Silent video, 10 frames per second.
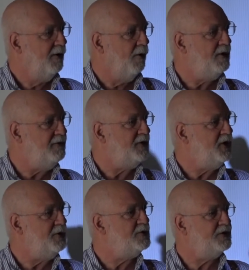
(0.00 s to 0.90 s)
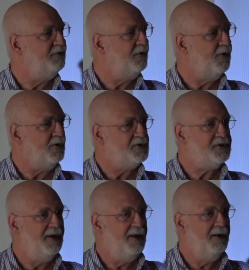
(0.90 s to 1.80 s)
or even the use of
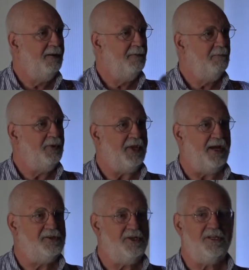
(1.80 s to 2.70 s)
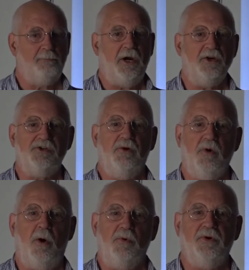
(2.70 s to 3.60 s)
force, but the anticipation of
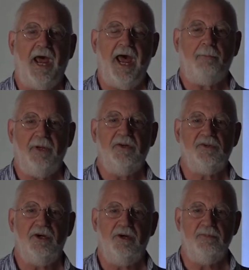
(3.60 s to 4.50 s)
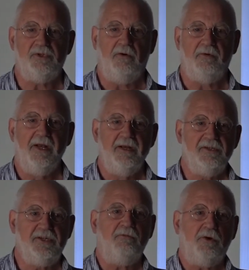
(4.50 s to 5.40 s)
what would happen in terms of
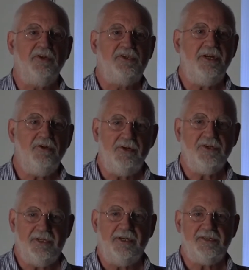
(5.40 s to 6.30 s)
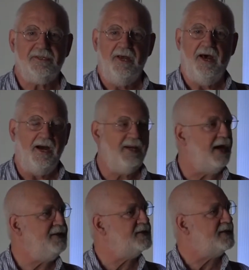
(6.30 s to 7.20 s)
civil contingencies
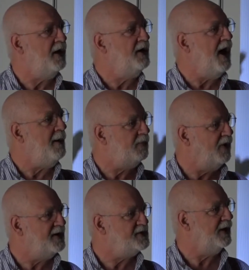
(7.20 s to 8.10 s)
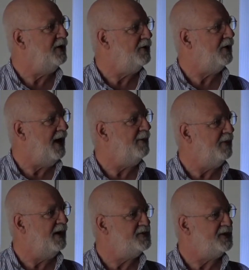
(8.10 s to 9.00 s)
against an uprising, a local
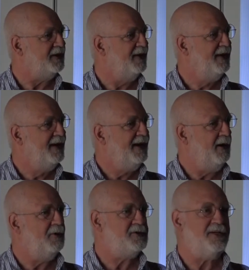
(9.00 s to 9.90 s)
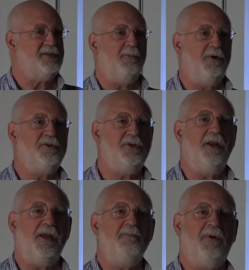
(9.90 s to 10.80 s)
uprising. It was, as it were,
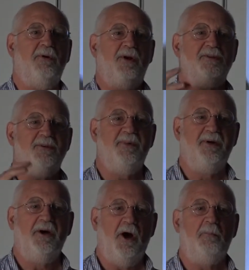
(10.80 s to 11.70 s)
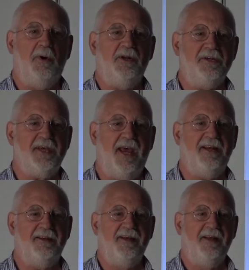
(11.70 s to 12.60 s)
turning imperialism upon its head.